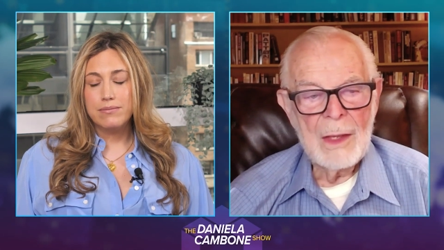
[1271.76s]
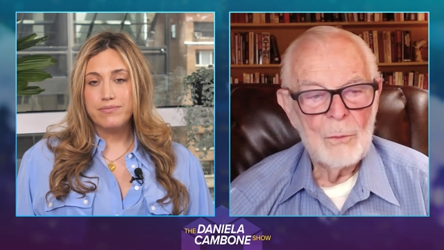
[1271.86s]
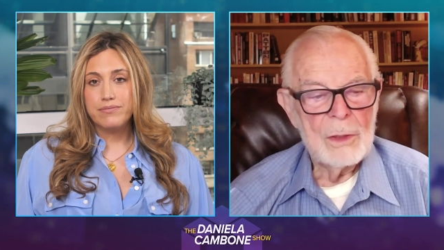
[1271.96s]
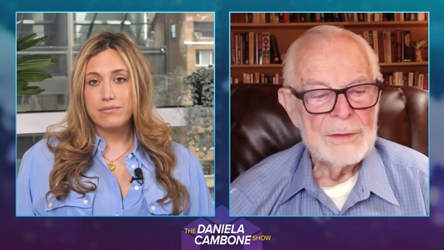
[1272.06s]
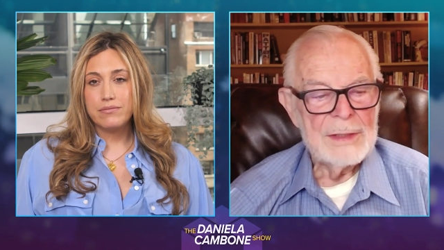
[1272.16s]

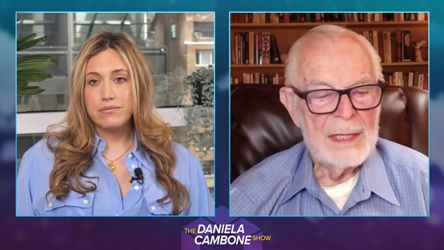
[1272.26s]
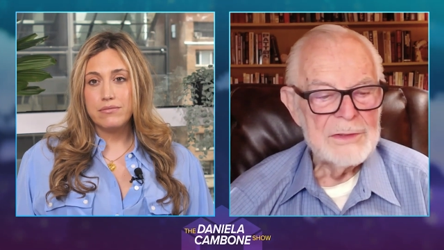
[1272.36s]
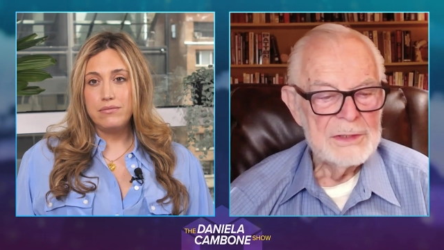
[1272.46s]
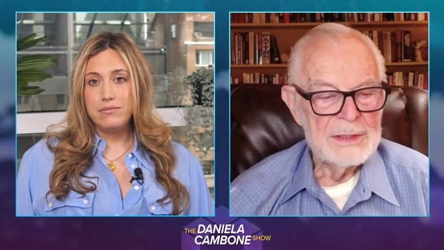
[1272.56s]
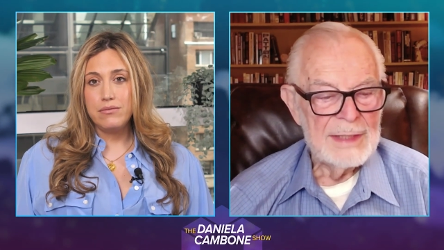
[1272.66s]
Speaker 1: Well, the
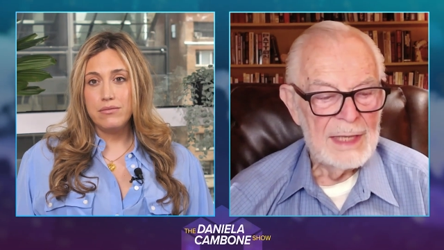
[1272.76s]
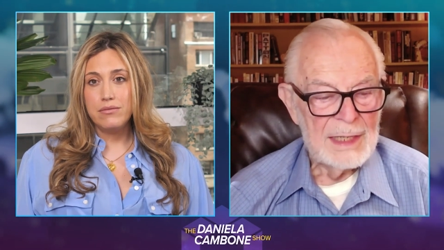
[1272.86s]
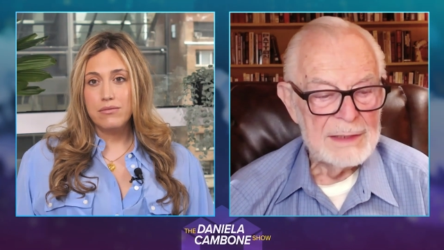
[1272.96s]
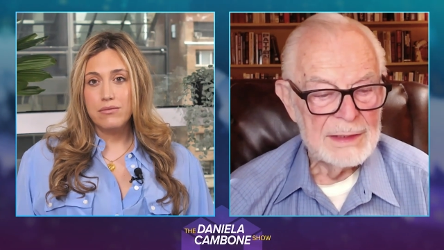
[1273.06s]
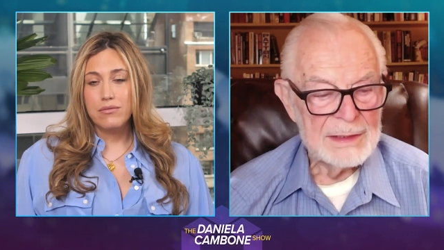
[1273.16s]
answer to that
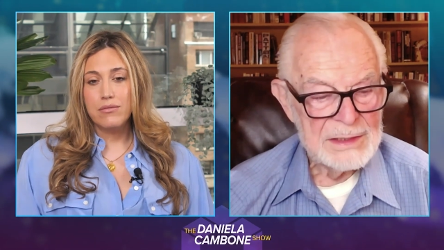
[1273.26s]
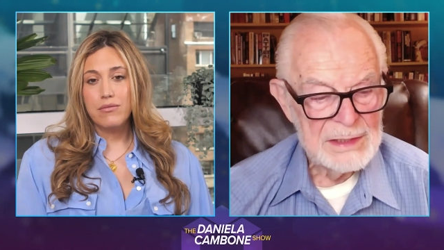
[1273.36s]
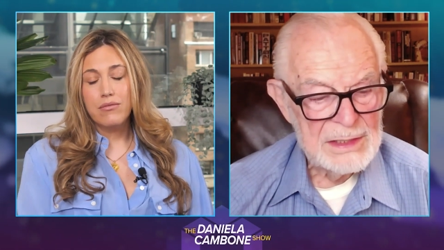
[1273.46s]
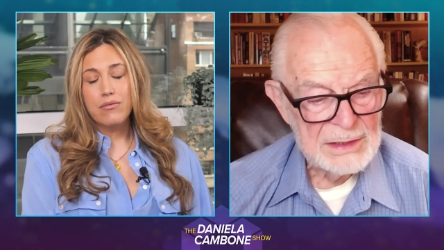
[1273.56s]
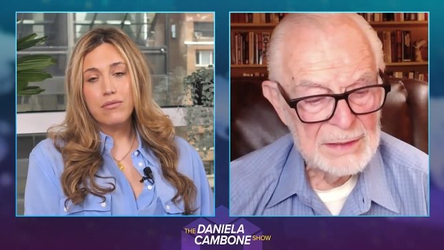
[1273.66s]
I think is
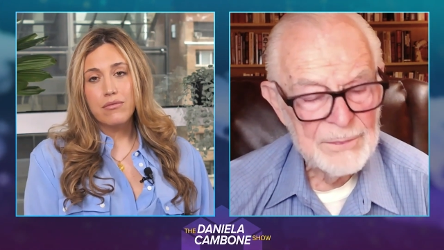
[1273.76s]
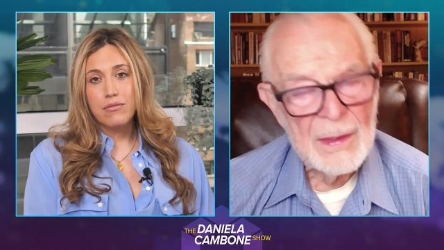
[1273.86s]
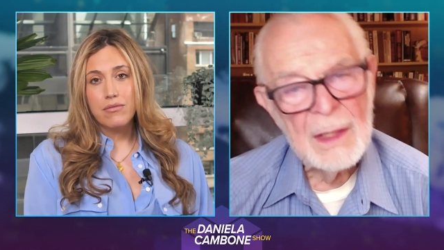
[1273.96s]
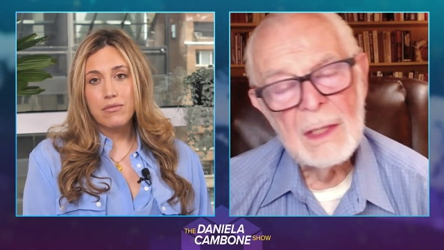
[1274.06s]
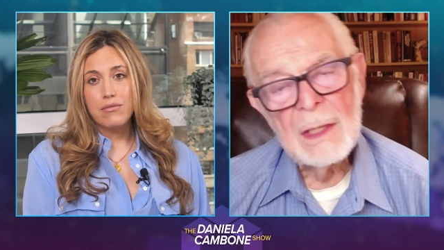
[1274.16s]
easy.
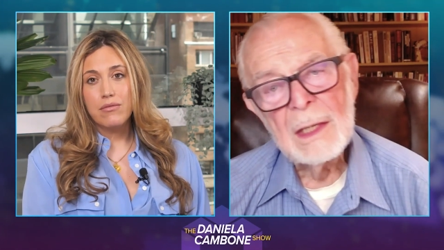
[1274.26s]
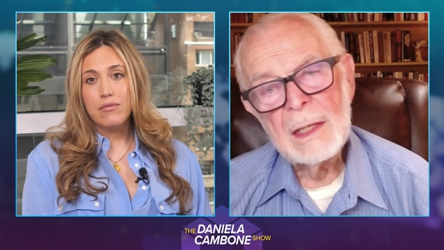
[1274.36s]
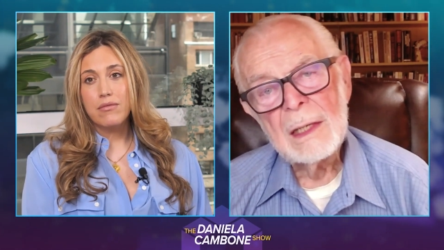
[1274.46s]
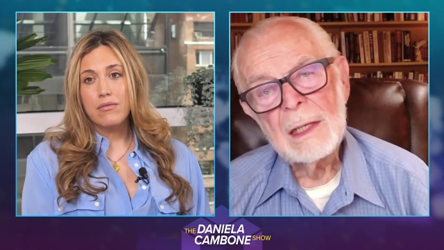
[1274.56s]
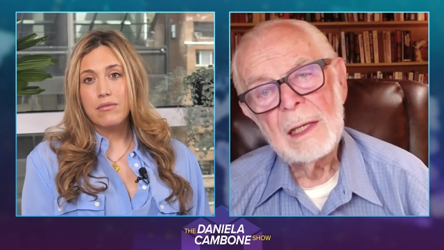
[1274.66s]

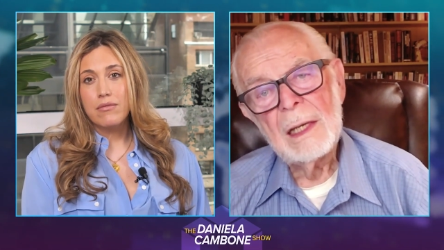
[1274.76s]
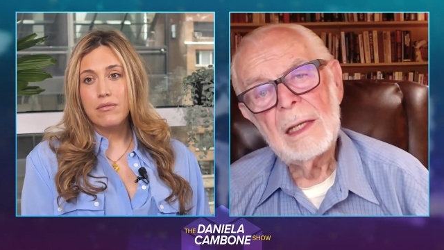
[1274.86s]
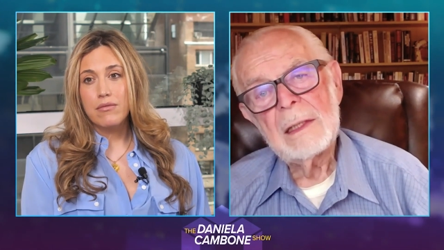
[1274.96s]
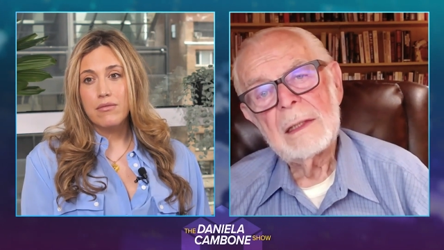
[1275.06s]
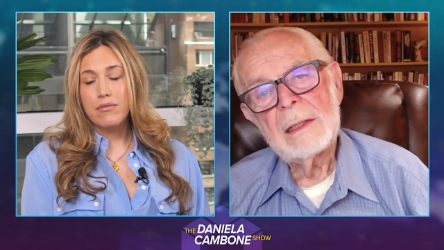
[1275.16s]

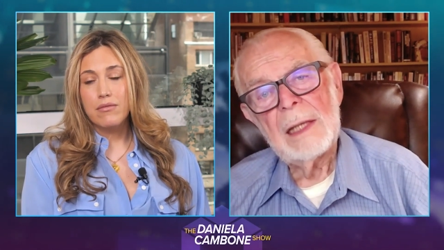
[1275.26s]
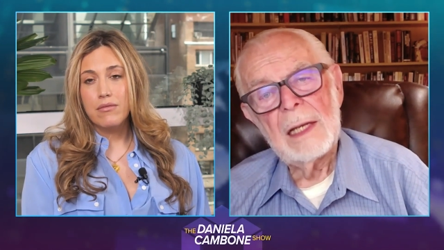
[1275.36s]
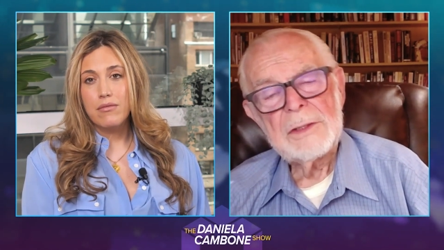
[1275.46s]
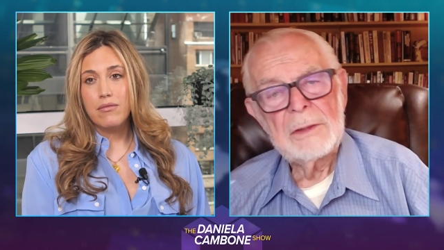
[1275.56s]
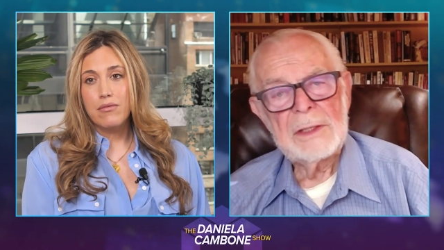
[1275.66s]
And the
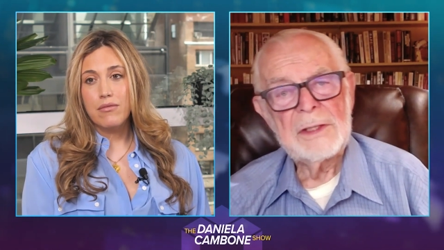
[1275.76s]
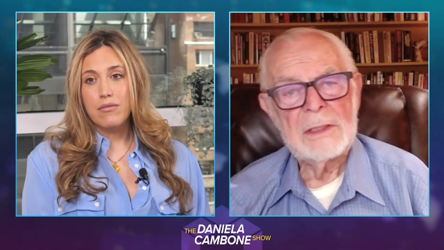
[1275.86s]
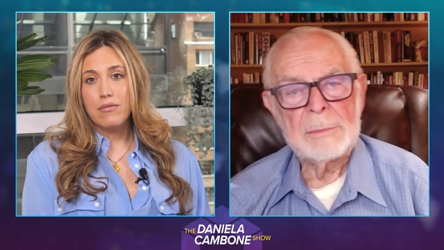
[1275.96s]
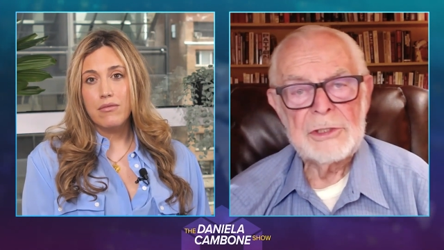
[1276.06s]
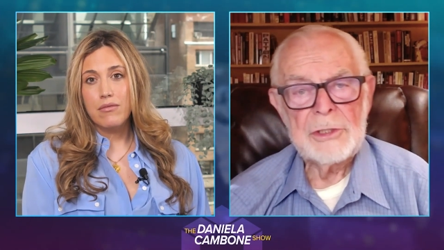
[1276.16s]
answer is that
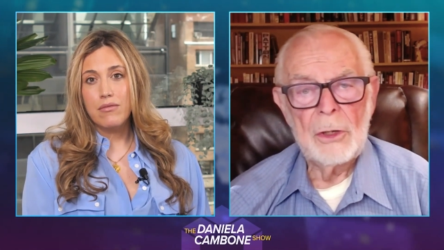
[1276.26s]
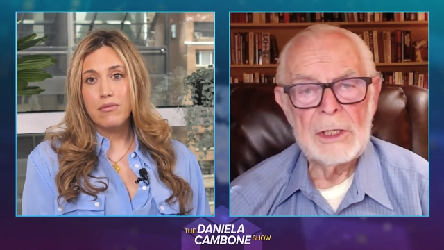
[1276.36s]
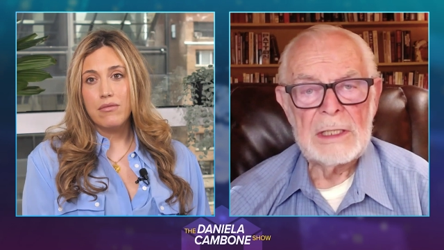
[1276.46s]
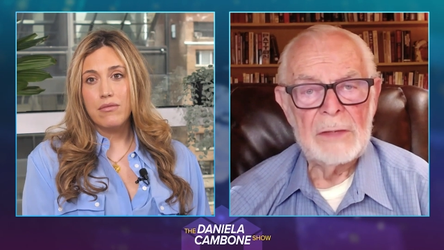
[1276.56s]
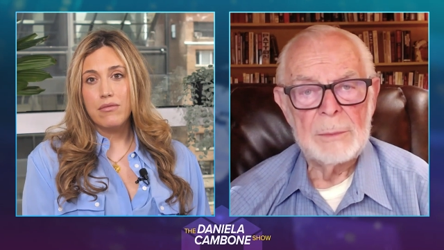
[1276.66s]
the
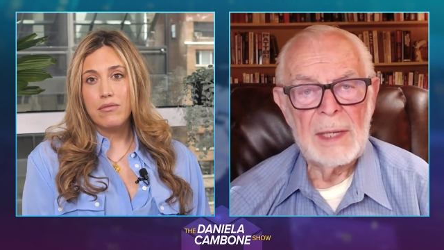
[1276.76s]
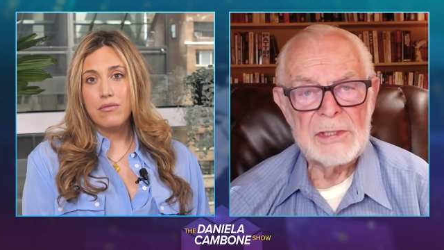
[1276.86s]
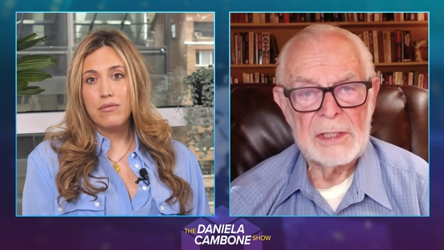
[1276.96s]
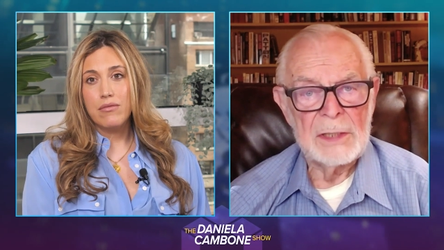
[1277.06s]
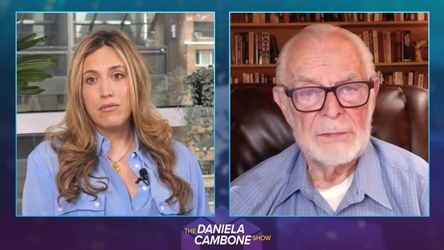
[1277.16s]
majority never
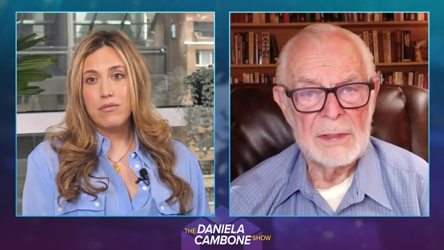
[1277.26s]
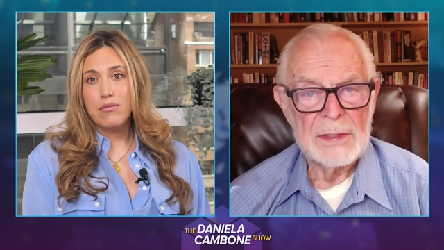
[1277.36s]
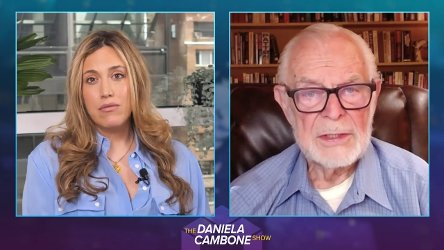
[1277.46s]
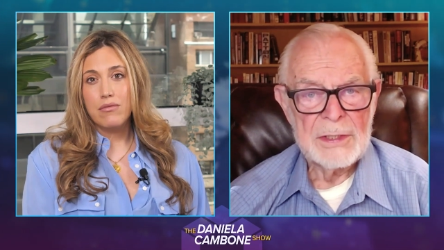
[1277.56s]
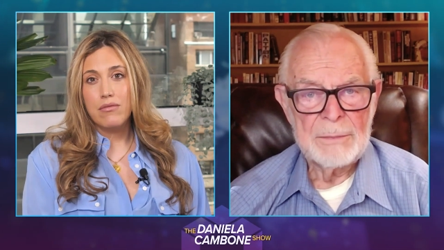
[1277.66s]
makes a
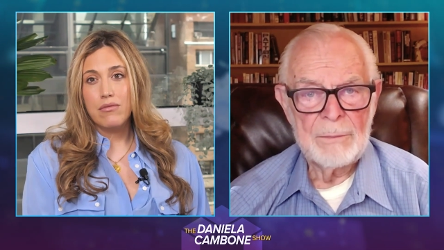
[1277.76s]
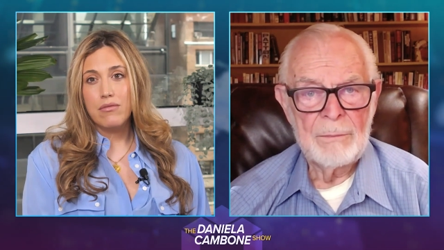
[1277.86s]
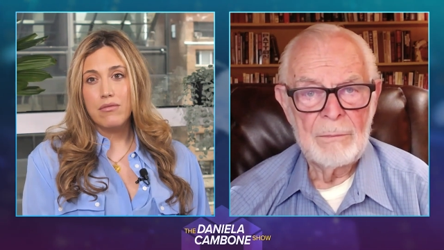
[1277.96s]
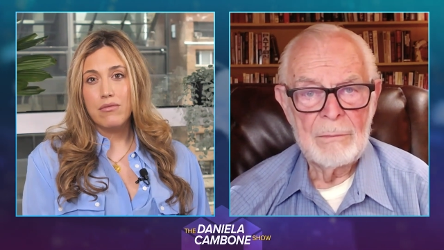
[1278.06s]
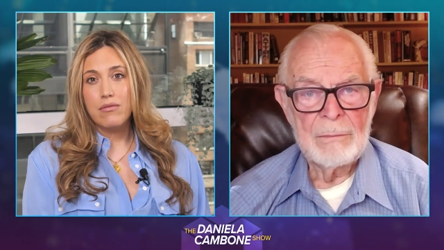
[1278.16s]
difference.
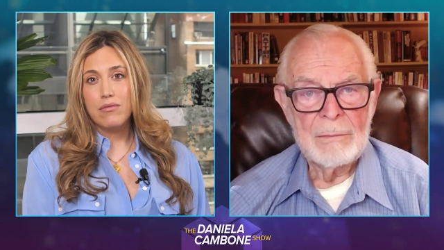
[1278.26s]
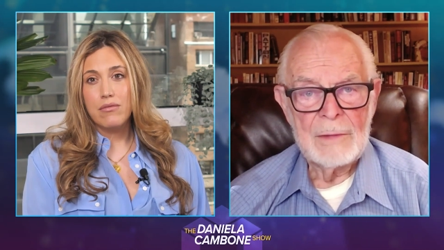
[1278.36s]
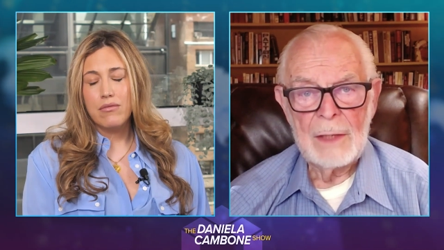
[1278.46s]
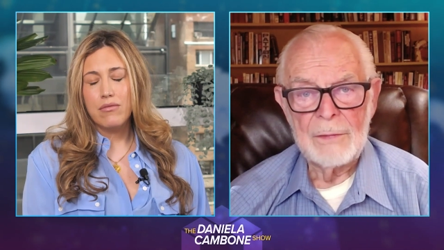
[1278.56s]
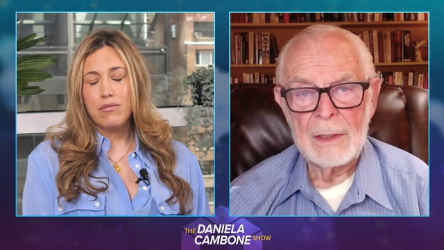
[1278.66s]

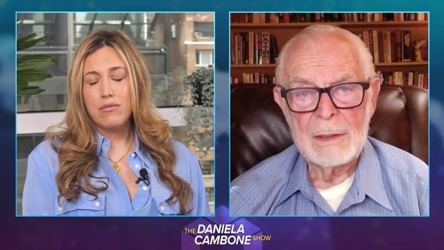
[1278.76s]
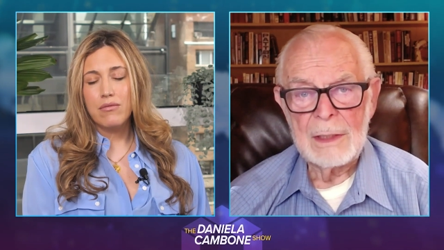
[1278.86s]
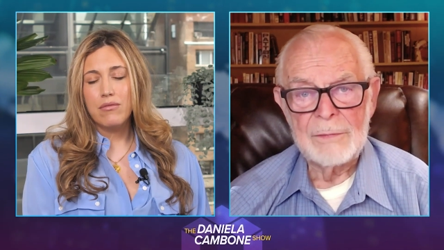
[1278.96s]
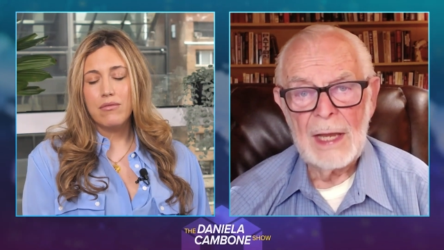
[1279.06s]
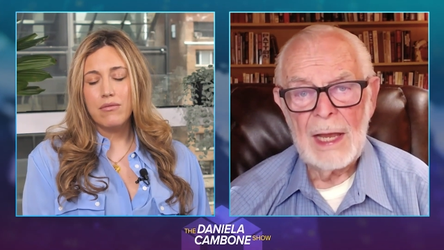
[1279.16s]
Never,
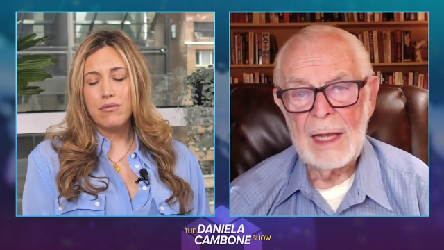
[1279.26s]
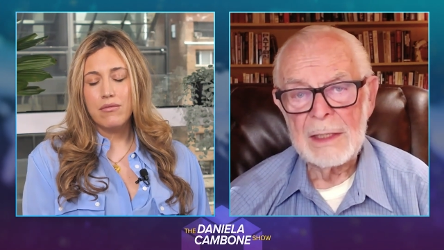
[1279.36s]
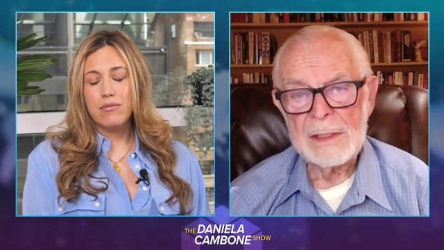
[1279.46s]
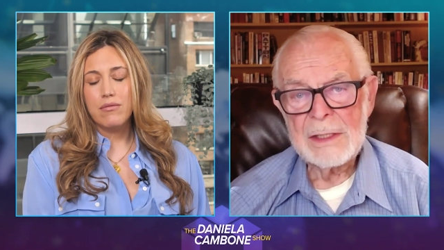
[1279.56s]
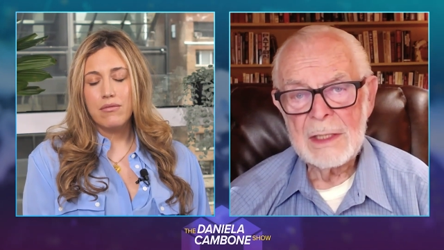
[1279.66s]
mm-hmm. never
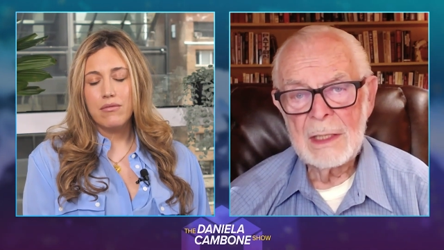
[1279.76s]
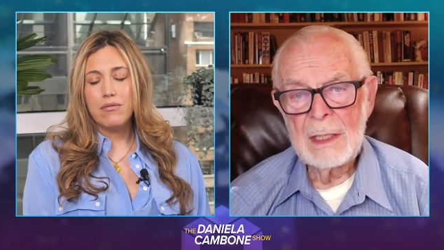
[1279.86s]
has.